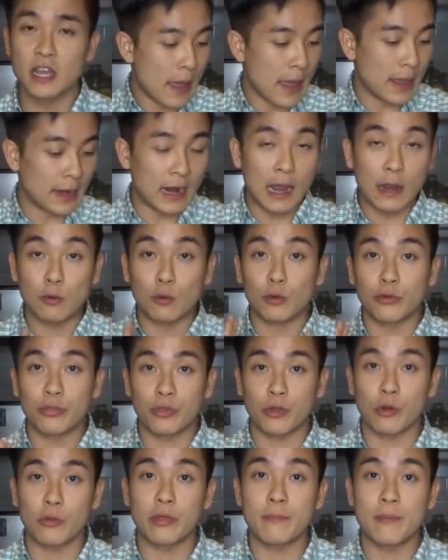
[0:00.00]
And I will
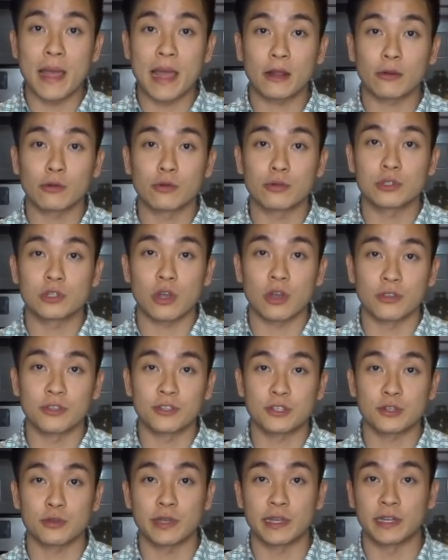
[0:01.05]
throw the macros on the
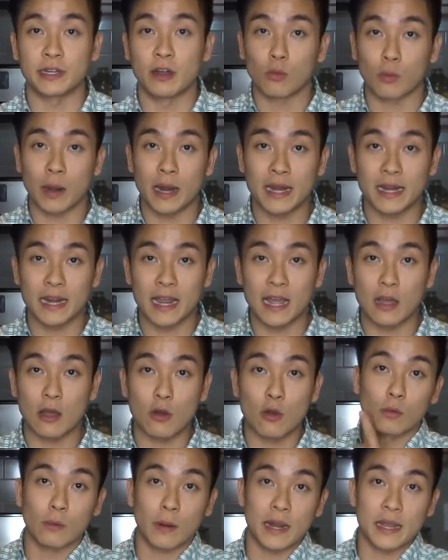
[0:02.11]
screen right
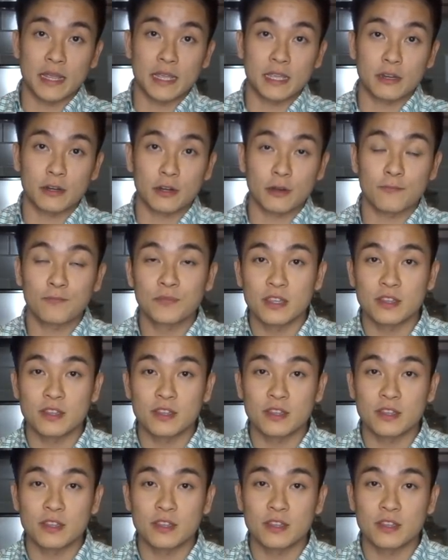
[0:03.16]
now, right here.